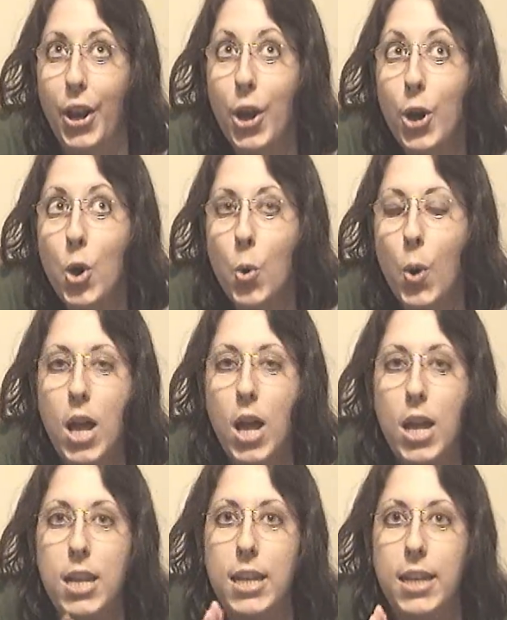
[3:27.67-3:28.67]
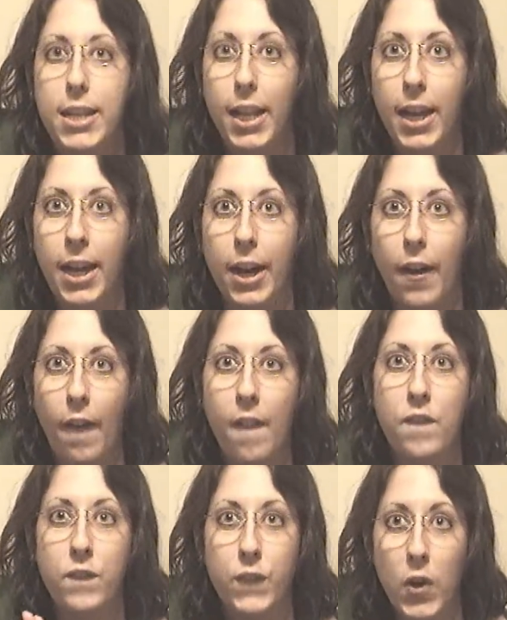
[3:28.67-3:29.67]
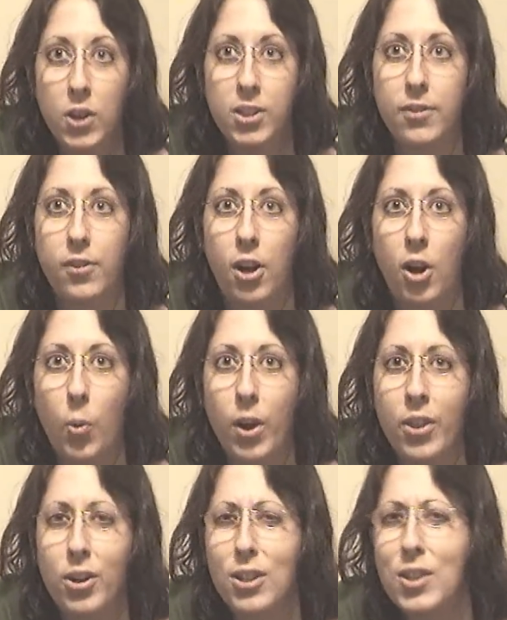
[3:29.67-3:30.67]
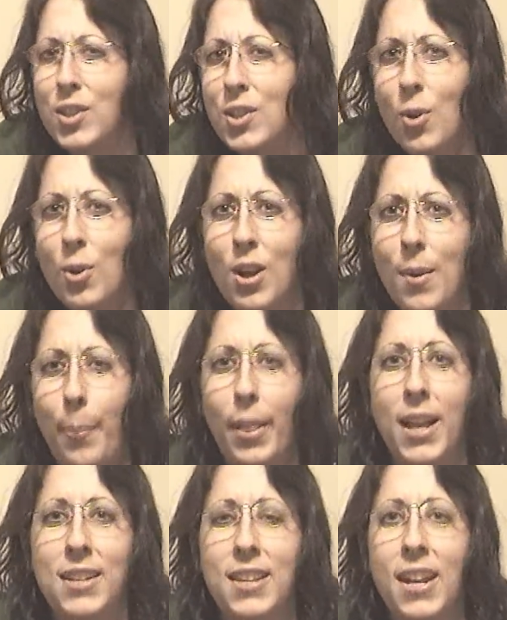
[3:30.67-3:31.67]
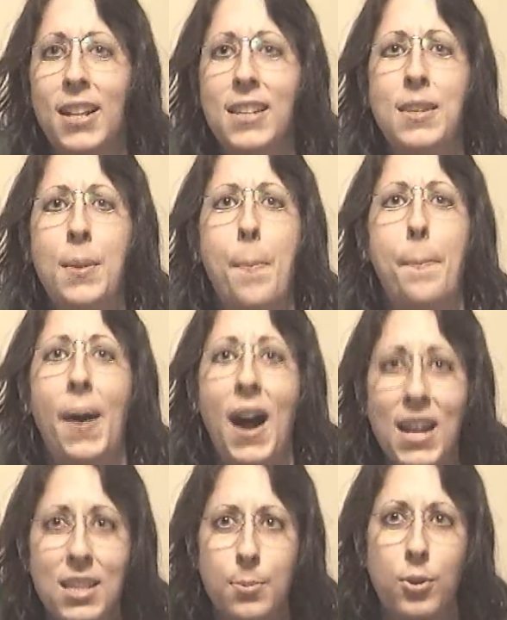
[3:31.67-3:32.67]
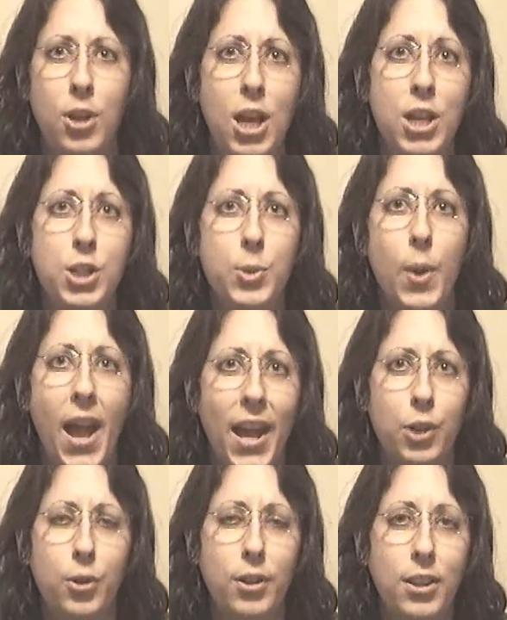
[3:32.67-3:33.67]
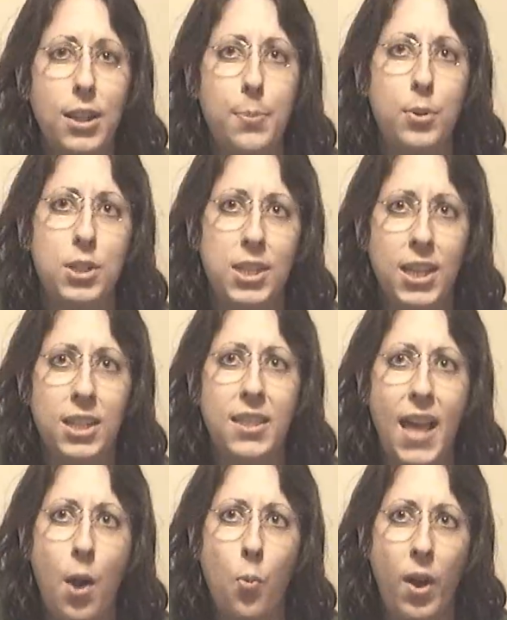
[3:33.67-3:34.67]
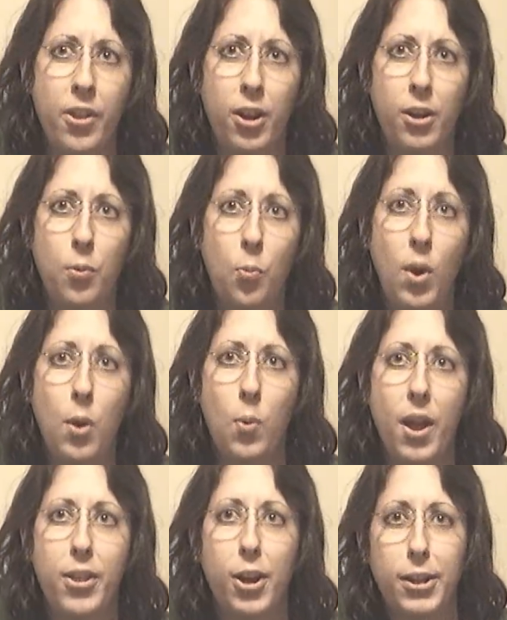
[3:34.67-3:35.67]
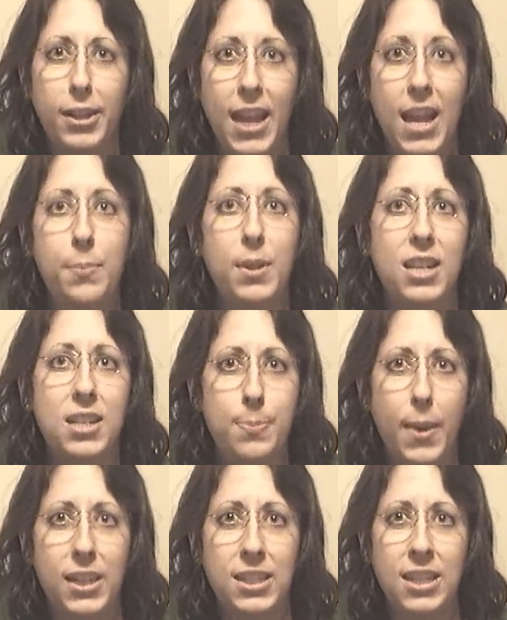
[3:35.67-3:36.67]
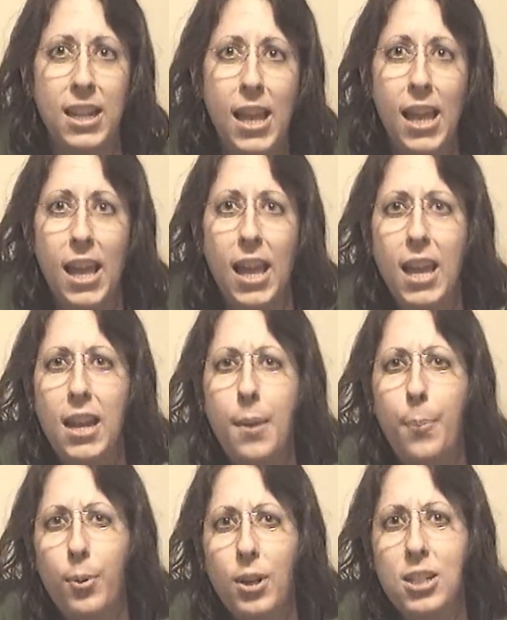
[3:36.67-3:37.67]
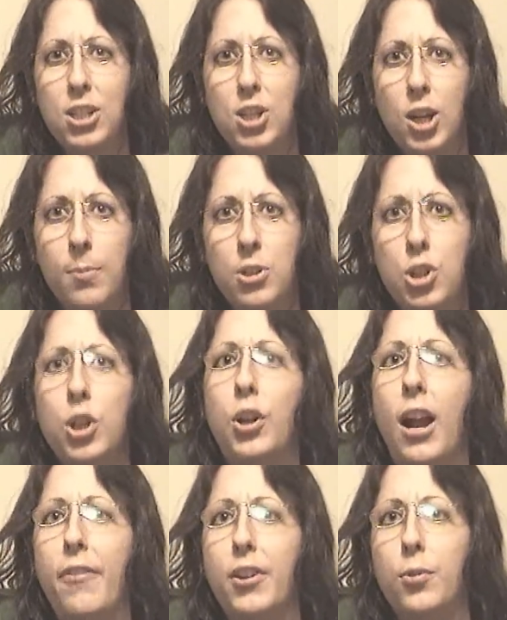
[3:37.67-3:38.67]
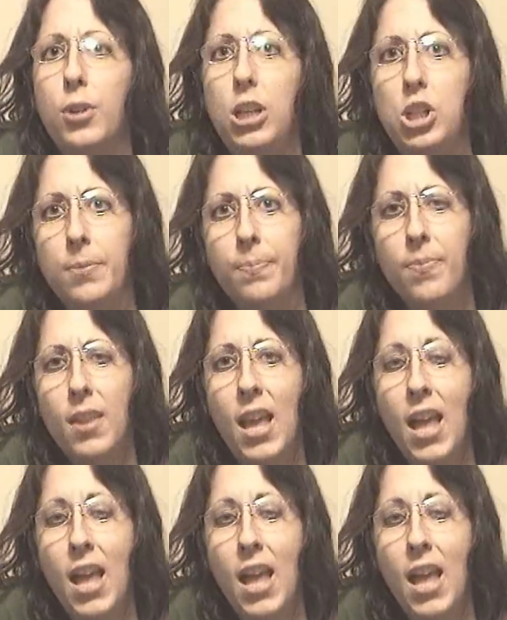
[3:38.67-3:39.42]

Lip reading: No, duh. First of all, weather is so complex that it is impossible to accurately predict what weather can be expected in a predetermined geographic region.